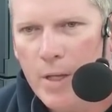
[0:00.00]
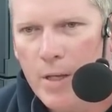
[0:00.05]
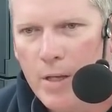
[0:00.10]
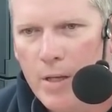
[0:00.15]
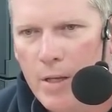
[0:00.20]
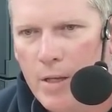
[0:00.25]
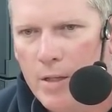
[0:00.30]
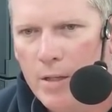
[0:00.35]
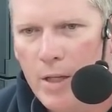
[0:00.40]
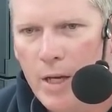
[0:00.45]

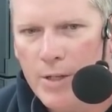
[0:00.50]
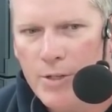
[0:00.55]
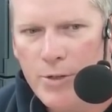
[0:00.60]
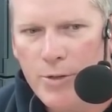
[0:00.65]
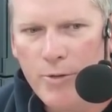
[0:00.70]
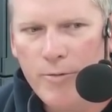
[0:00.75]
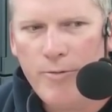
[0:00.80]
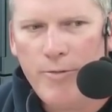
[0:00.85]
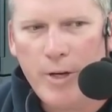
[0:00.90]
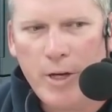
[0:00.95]
unless
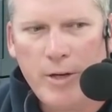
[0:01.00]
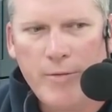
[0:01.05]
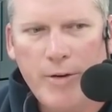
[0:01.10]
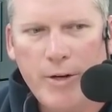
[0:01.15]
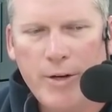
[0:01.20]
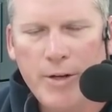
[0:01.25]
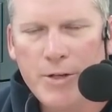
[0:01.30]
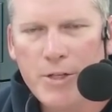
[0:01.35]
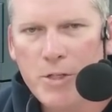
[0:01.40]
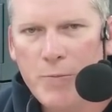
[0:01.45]
you're very,
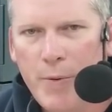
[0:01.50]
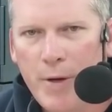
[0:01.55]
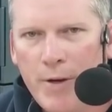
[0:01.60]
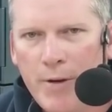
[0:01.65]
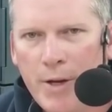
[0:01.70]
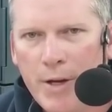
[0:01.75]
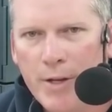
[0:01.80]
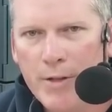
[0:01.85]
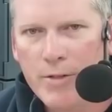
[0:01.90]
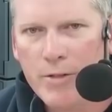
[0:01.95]
very
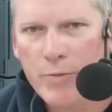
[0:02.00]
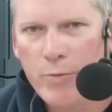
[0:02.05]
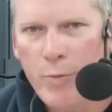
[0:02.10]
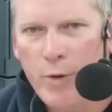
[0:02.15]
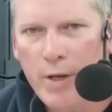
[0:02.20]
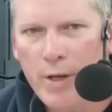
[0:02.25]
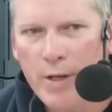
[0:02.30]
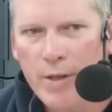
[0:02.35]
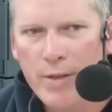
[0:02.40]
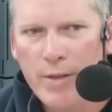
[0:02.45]
experienced
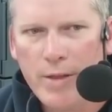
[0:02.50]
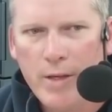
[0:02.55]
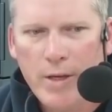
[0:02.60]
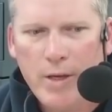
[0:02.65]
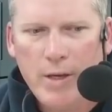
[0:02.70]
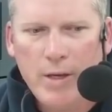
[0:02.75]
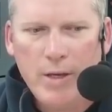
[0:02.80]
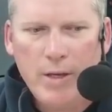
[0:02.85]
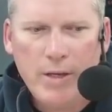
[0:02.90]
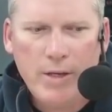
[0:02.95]
with,
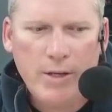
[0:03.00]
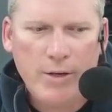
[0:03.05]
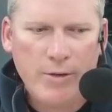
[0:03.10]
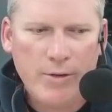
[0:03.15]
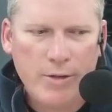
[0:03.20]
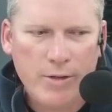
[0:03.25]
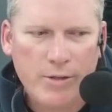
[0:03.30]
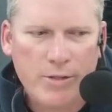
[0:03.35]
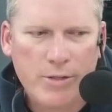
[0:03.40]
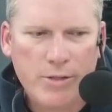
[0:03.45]
you know,
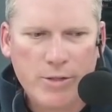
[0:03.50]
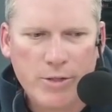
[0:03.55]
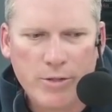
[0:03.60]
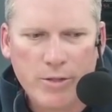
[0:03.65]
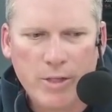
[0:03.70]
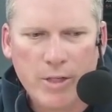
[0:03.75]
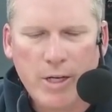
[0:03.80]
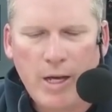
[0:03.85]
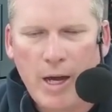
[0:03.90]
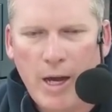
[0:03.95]
there's
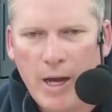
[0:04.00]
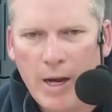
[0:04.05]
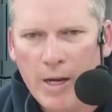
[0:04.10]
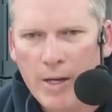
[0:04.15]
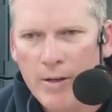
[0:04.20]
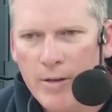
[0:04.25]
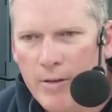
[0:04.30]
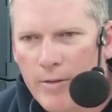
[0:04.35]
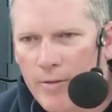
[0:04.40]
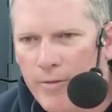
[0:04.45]
certain
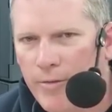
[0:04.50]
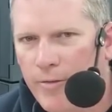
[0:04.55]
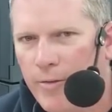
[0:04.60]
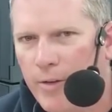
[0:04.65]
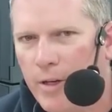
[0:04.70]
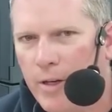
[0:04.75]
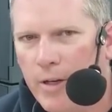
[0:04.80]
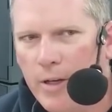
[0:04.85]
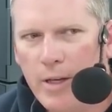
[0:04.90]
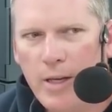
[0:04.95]
kind of
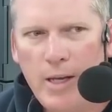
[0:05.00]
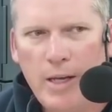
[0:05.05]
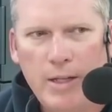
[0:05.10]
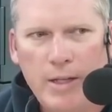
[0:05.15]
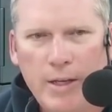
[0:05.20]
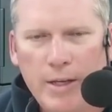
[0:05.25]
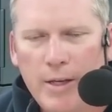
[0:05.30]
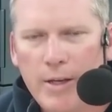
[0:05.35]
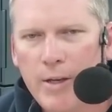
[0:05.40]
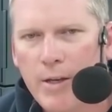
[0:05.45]

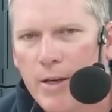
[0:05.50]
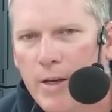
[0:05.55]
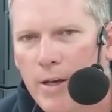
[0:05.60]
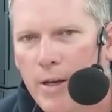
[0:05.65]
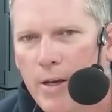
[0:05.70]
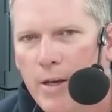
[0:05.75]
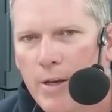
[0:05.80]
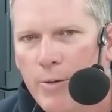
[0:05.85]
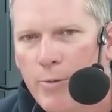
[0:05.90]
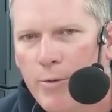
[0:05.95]
helic
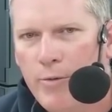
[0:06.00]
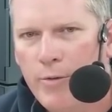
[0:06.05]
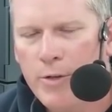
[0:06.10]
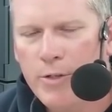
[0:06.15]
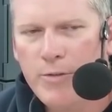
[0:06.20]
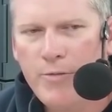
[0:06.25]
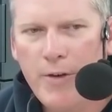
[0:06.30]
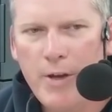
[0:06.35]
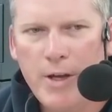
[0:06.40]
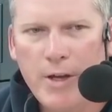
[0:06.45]

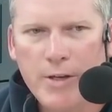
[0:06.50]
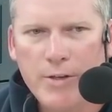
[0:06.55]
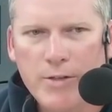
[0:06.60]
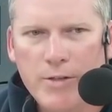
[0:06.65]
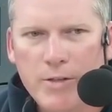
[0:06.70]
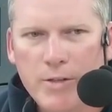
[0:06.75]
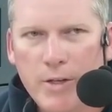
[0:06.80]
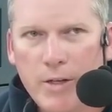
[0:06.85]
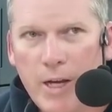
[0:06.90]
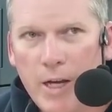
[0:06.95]
reverse
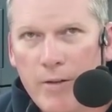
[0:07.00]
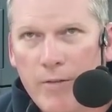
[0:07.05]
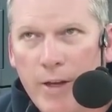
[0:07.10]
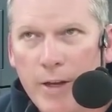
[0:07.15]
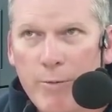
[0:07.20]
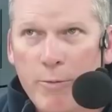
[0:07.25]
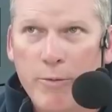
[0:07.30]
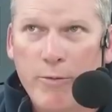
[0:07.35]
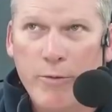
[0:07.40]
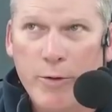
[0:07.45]
phase, kind of
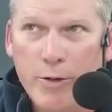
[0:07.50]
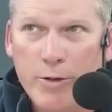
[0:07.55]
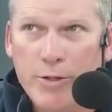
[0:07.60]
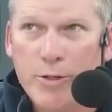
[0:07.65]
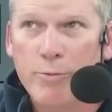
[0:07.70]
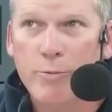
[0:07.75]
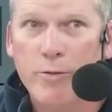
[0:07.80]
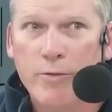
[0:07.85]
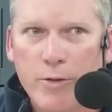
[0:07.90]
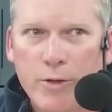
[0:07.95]
like reverse
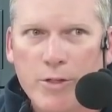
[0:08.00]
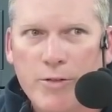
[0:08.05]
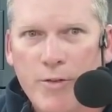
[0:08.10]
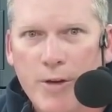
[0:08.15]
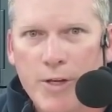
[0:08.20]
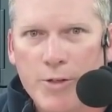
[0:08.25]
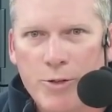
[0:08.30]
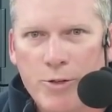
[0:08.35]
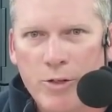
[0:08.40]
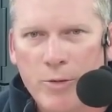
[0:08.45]

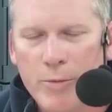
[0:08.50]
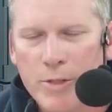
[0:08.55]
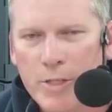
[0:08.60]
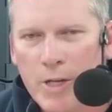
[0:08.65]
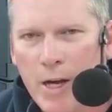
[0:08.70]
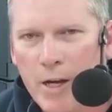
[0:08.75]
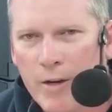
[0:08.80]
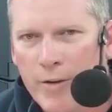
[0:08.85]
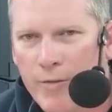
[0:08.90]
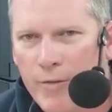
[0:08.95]
phase
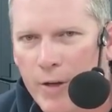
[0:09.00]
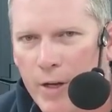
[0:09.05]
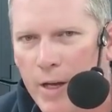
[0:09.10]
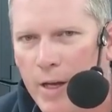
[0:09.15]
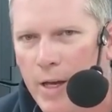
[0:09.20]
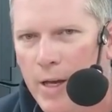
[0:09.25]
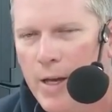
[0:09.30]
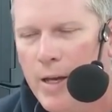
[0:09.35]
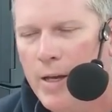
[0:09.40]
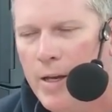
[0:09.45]
chromatography.
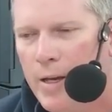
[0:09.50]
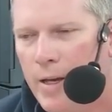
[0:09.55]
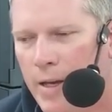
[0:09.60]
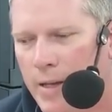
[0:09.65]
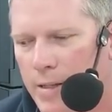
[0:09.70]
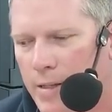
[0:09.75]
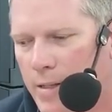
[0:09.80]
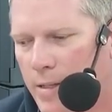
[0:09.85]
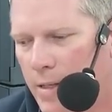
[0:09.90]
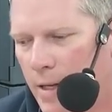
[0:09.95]

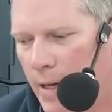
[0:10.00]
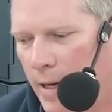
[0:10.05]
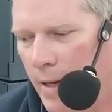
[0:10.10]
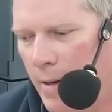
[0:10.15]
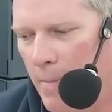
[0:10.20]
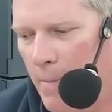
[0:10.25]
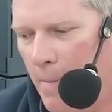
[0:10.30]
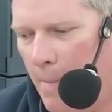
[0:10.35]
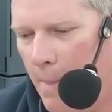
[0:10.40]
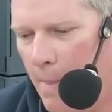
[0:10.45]
It's
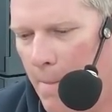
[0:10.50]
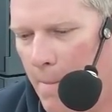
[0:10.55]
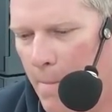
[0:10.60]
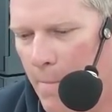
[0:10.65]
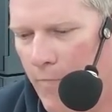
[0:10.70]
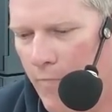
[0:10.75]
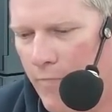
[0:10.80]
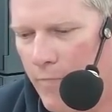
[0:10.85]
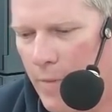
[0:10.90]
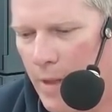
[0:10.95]

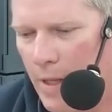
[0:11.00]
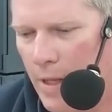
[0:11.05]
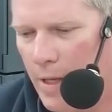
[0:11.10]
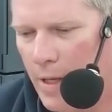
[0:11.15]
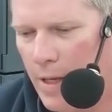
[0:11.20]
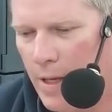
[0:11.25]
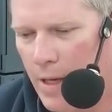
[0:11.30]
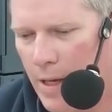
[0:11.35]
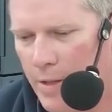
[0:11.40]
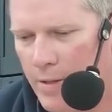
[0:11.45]

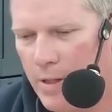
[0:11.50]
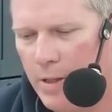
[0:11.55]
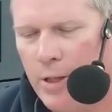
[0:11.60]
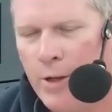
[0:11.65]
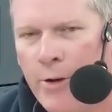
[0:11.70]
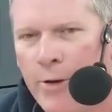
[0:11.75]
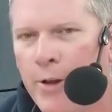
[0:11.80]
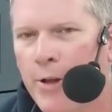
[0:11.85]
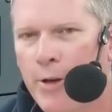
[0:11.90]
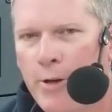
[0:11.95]
a
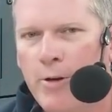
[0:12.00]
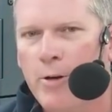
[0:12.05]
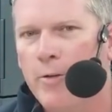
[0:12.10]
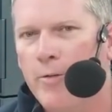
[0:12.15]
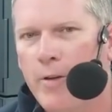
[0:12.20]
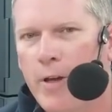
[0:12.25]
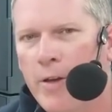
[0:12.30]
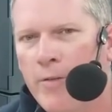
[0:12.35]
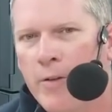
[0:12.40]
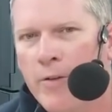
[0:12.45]
learning
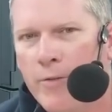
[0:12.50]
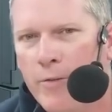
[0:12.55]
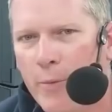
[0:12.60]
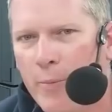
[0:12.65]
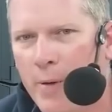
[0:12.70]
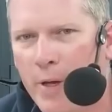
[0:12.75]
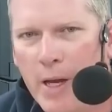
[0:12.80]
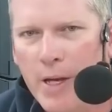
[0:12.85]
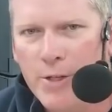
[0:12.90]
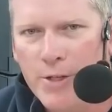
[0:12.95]
curve, even for
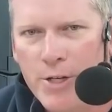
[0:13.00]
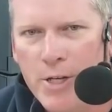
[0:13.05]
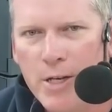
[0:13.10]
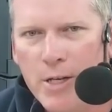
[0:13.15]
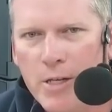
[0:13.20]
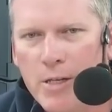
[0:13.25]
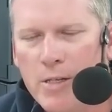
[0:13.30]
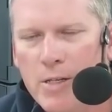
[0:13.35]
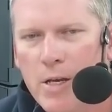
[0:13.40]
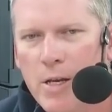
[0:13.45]

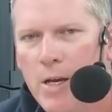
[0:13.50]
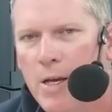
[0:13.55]
PhDs.